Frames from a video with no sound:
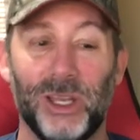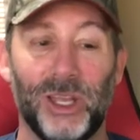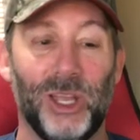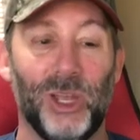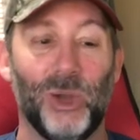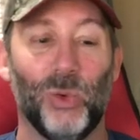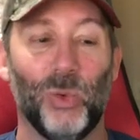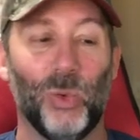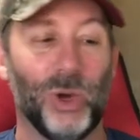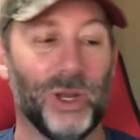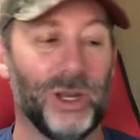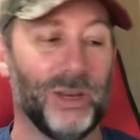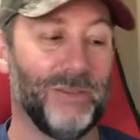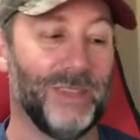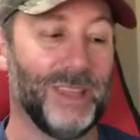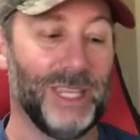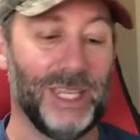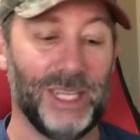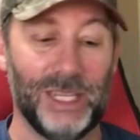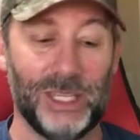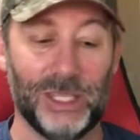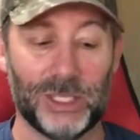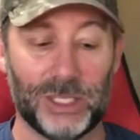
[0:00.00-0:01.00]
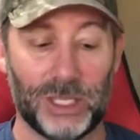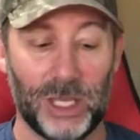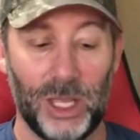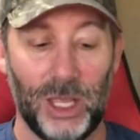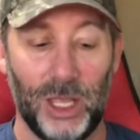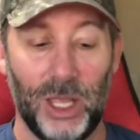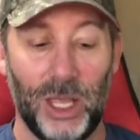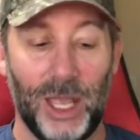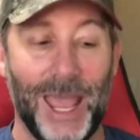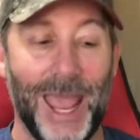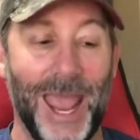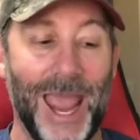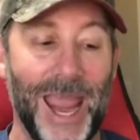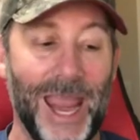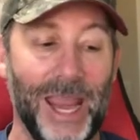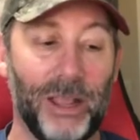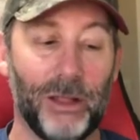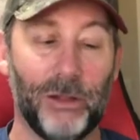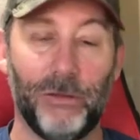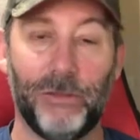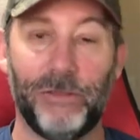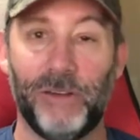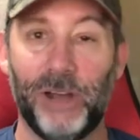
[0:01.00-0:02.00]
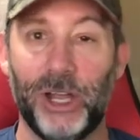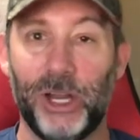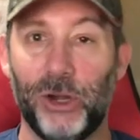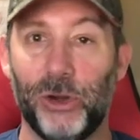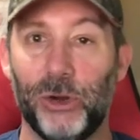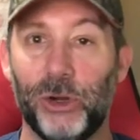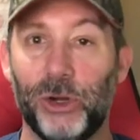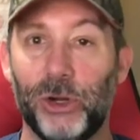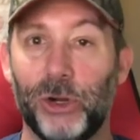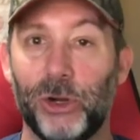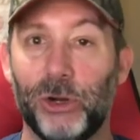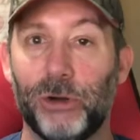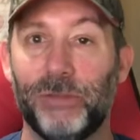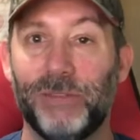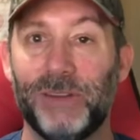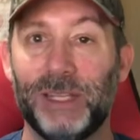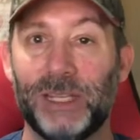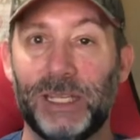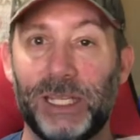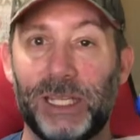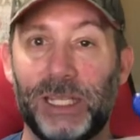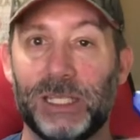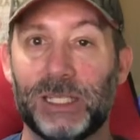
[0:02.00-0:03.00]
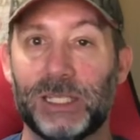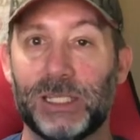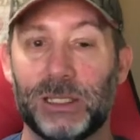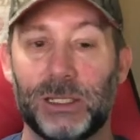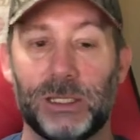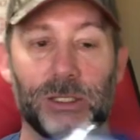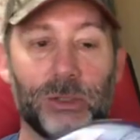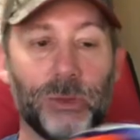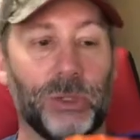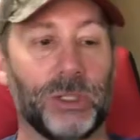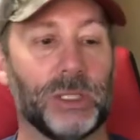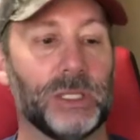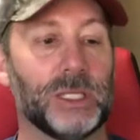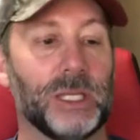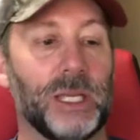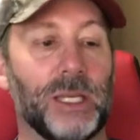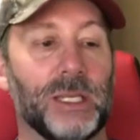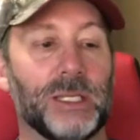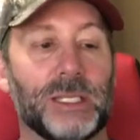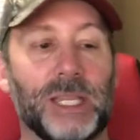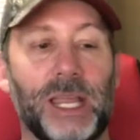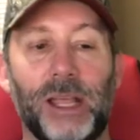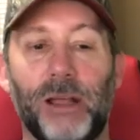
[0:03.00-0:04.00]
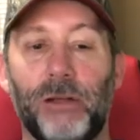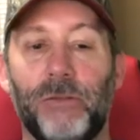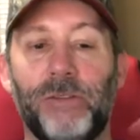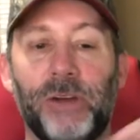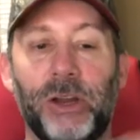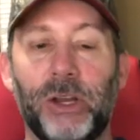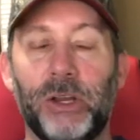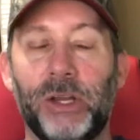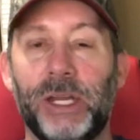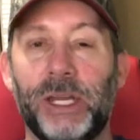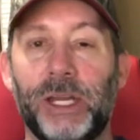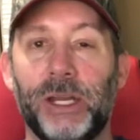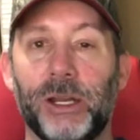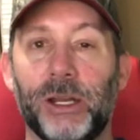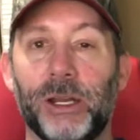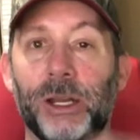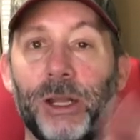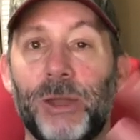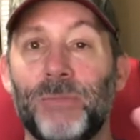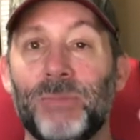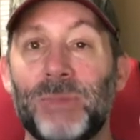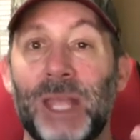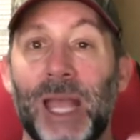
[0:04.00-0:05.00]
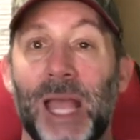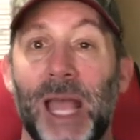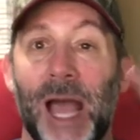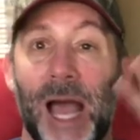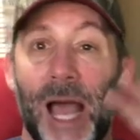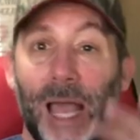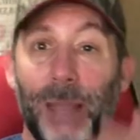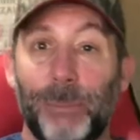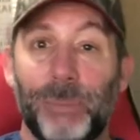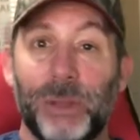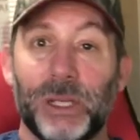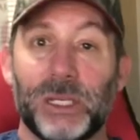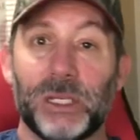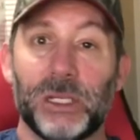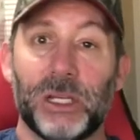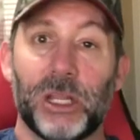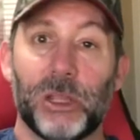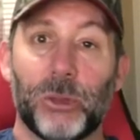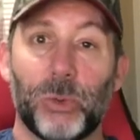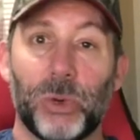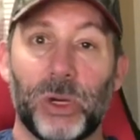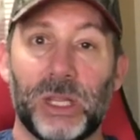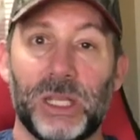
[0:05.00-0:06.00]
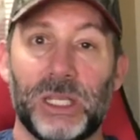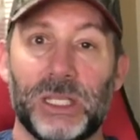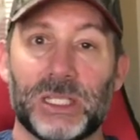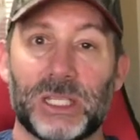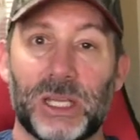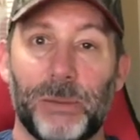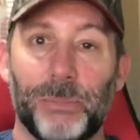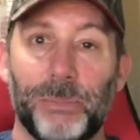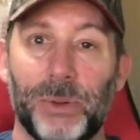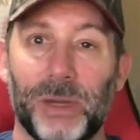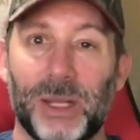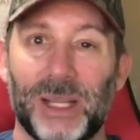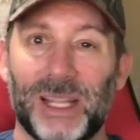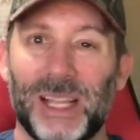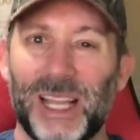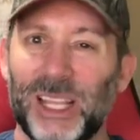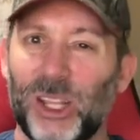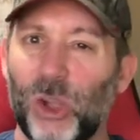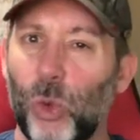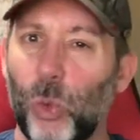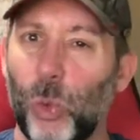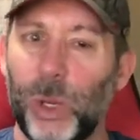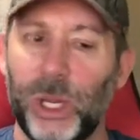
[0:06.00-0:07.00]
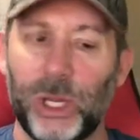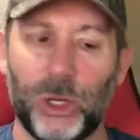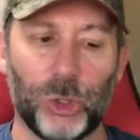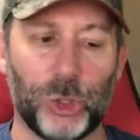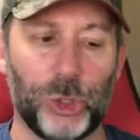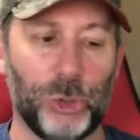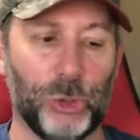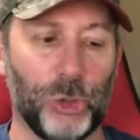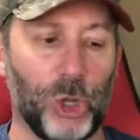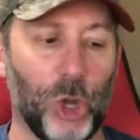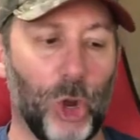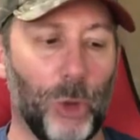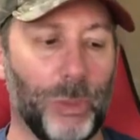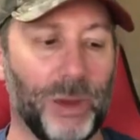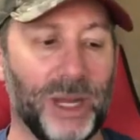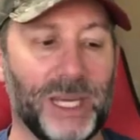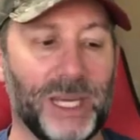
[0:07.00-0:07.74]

one of these Hailfire Nerf Elites. So it says Hailfire here. I picked another one of these up like a week or two ago, but it